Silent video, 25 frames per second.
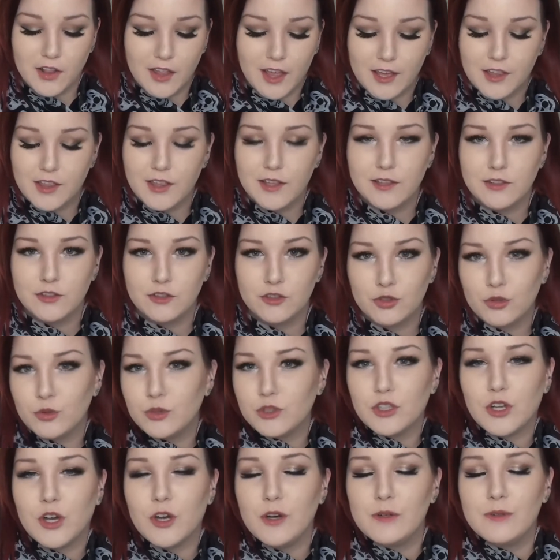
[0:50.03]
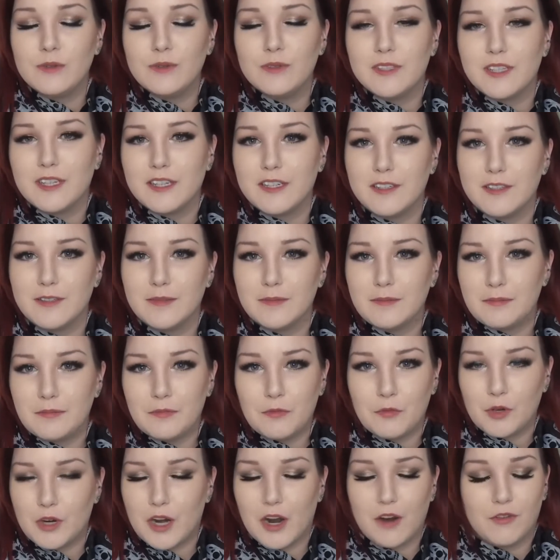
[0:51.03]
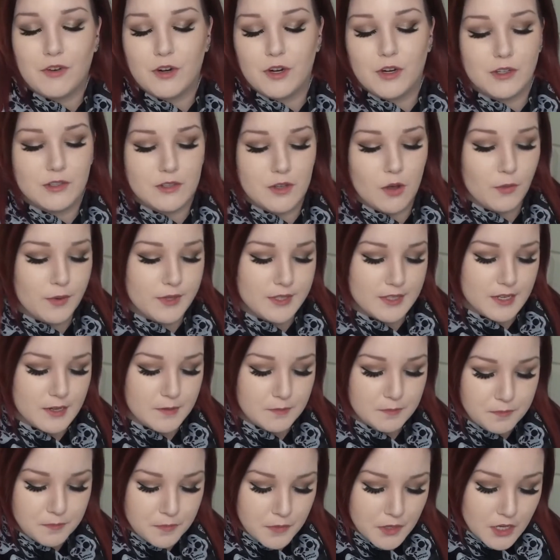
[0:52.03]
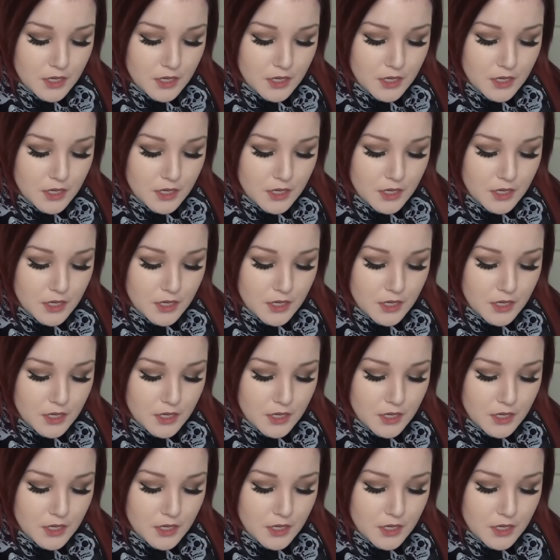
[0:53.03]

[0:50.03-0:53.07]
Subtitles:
Like jewel tones and whatever is always in.